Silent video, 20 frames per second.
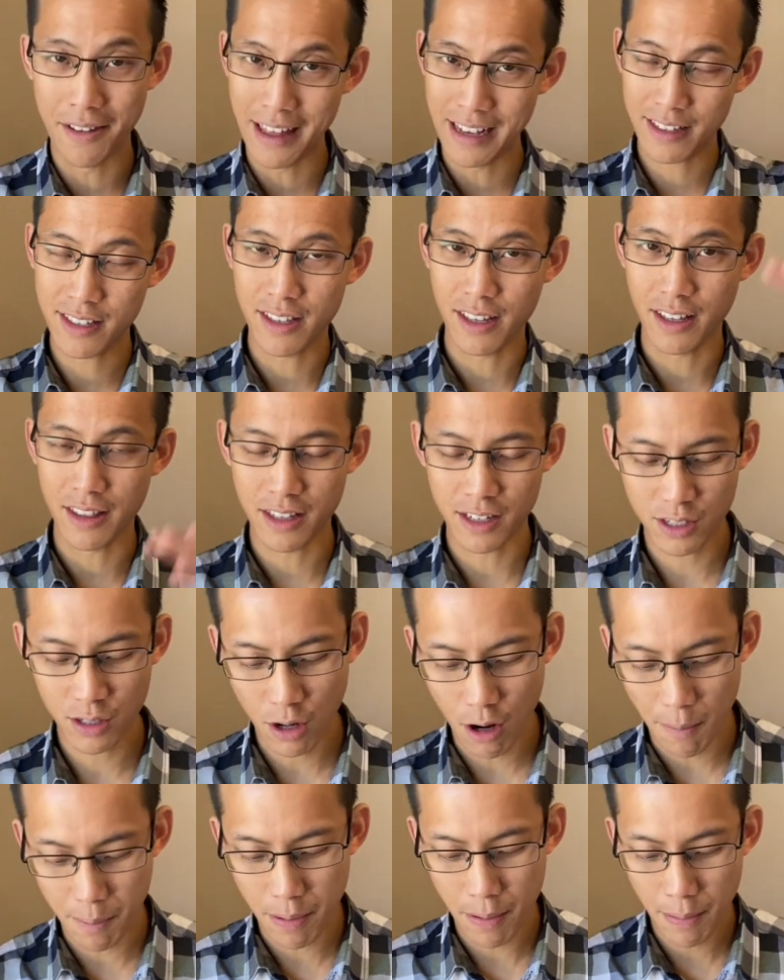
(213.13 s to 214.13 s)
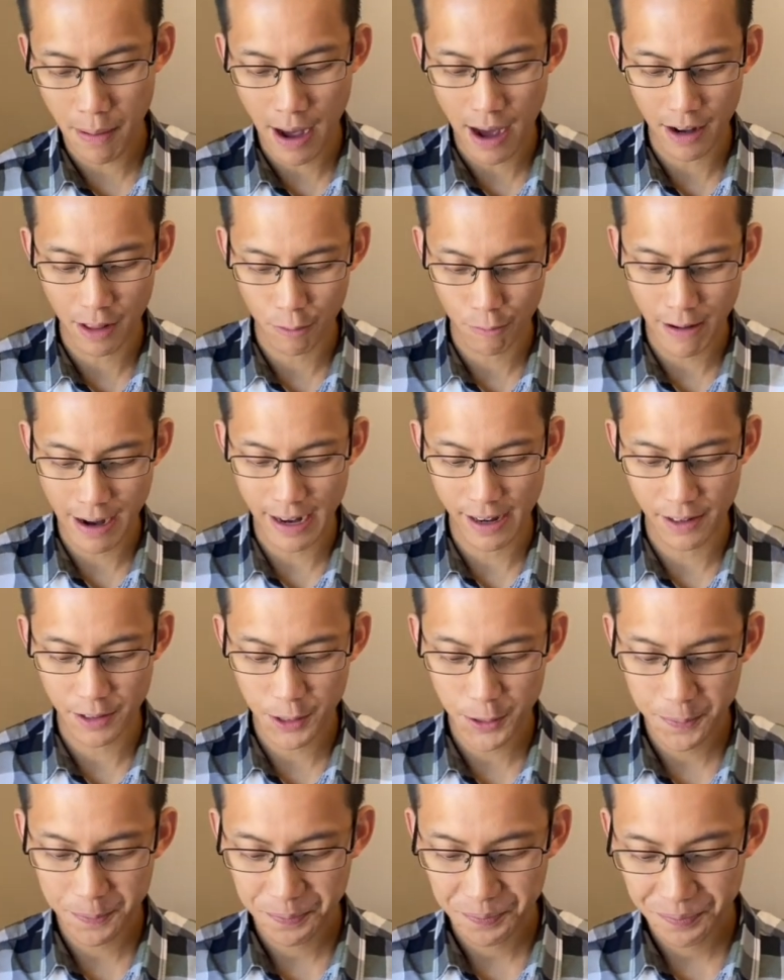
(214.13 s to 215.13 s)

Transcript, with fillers: That's the, the top part of the range.